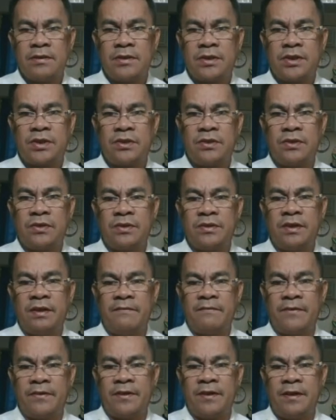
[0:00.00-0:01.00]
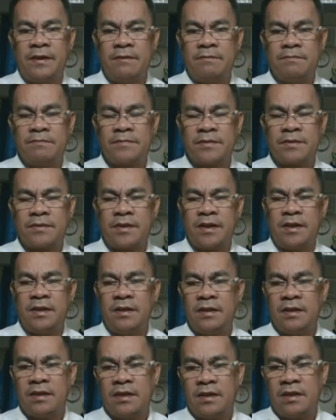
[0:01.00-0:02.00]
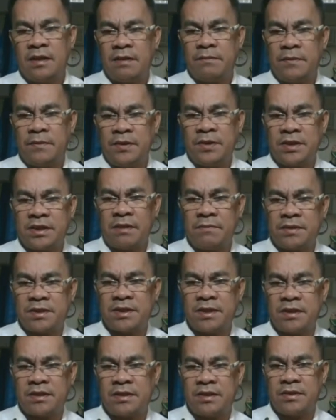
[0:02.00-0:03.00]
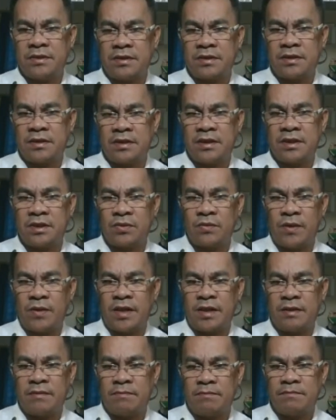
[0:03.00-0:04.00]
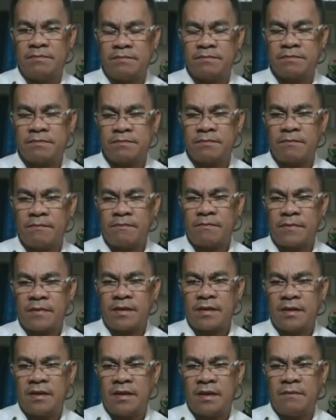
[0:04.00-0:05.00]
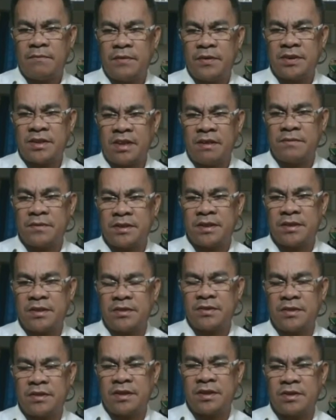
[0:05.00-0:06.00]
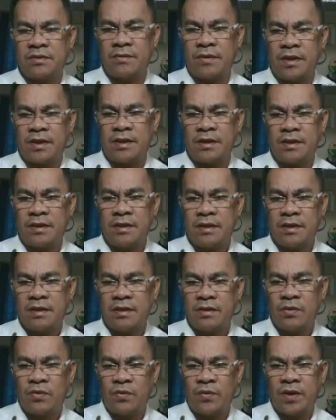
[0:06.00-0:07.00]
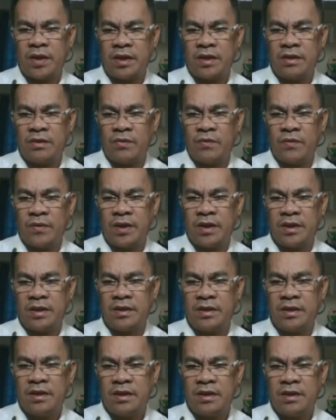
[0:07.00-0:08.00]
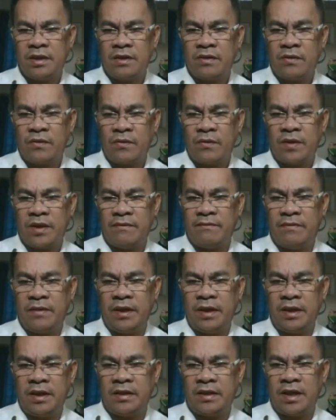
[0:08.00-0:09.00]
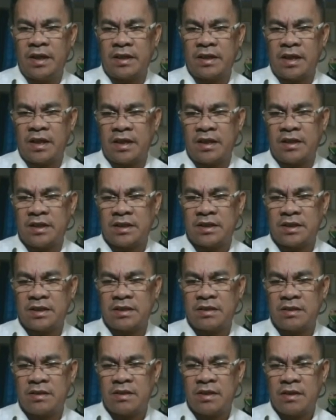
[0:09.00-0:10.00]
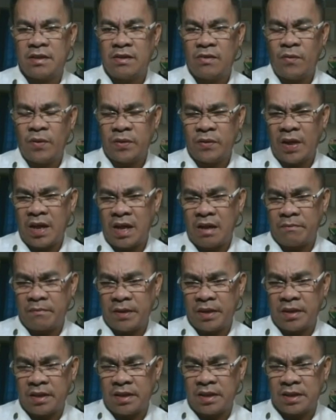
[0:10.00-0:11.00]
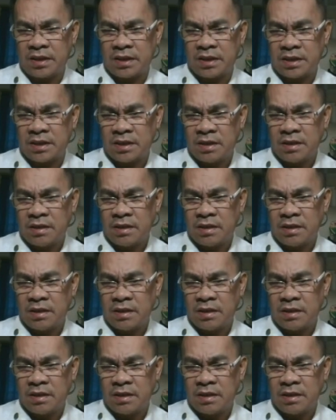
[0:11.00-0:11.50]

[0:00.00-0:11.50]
So therefore, okay, if you substitute this one, if you substitute this one with B delta S, what will happen is